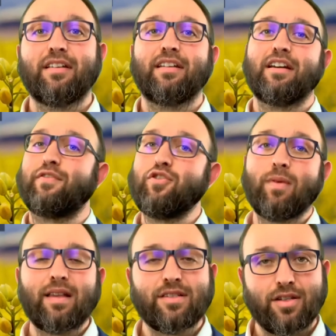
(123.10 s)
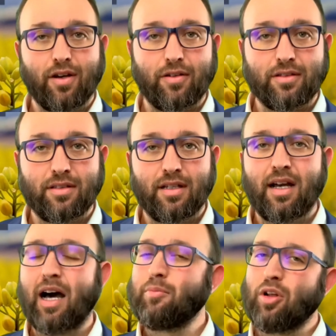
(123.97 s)
a few months ago.
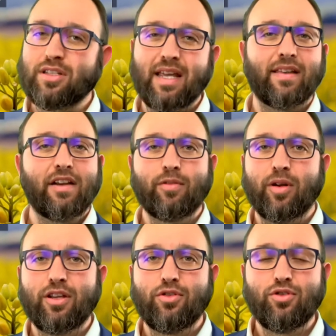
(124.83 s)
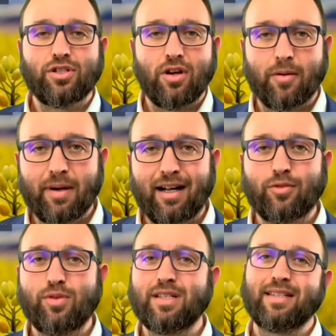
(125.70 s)
I'm not saying that everybody who stockpiled
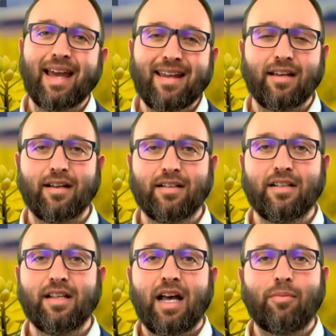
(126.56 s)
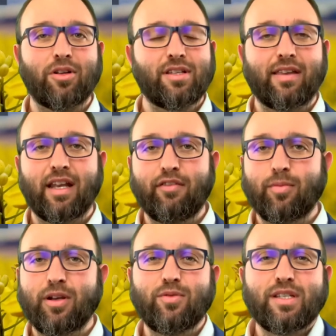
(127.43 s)
was a taker. I'm not saying that
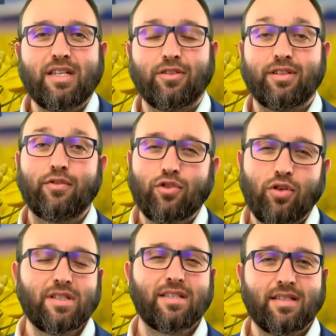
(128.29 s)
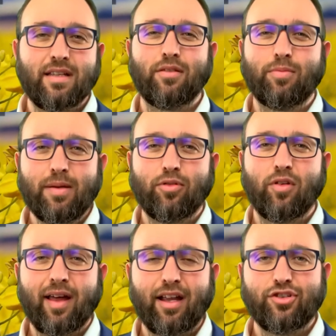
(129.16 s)
everybody was guilty. Of course, as I said, there were people who
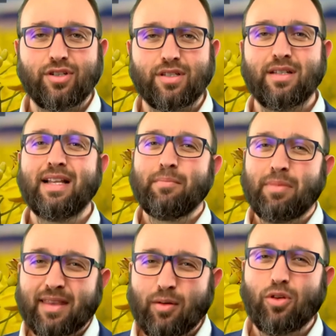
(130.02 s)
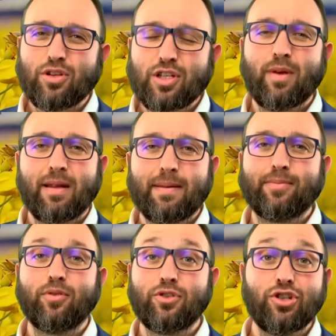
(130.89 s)
were anxious. But there were also many
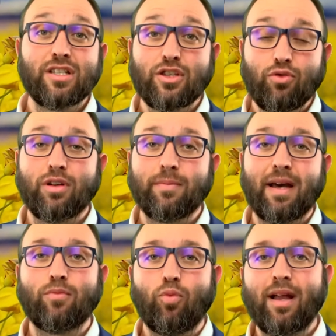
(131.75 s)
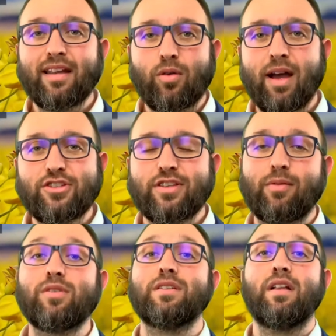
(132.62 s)
people who just thought about one equation, that
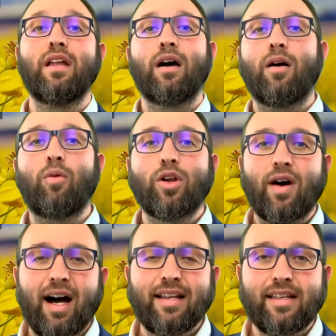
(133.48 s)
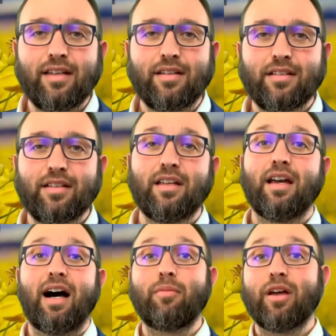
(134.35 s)
was, what do I need?
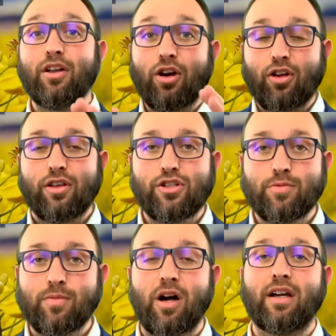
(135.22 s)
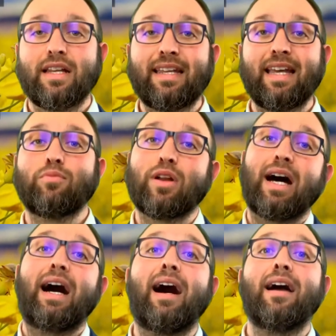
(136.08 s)
I'm going to go to the supermarket and get what
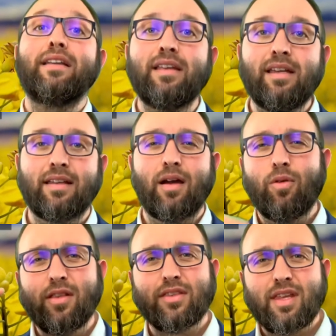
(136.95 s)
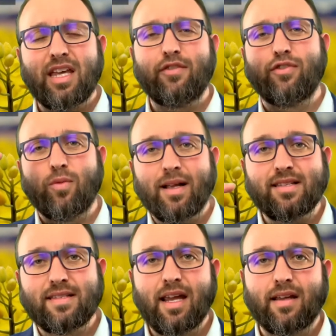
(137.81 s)
I need. They weren't thinking for one
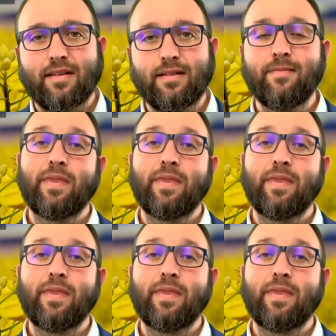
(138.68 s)
second